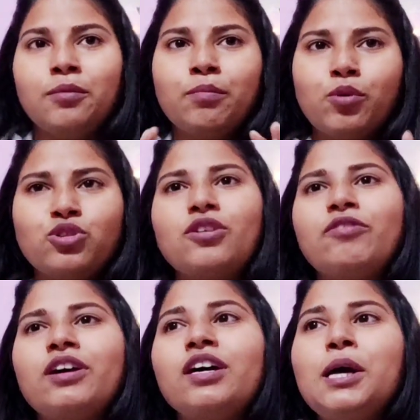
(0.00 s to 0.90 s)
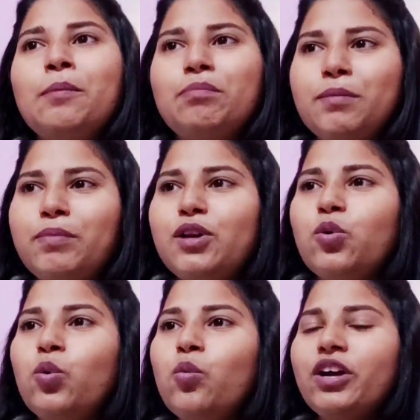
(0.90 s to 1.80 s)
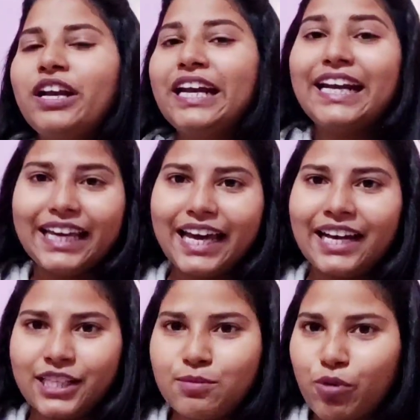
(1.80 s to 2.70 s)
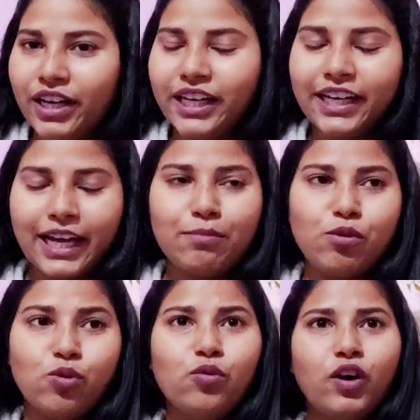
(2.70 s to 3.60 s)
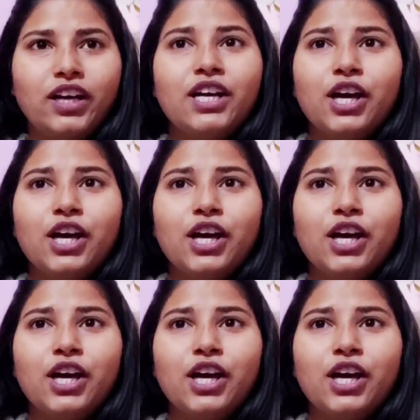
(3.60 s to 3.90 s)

most of the people who were reading at this point in time, who were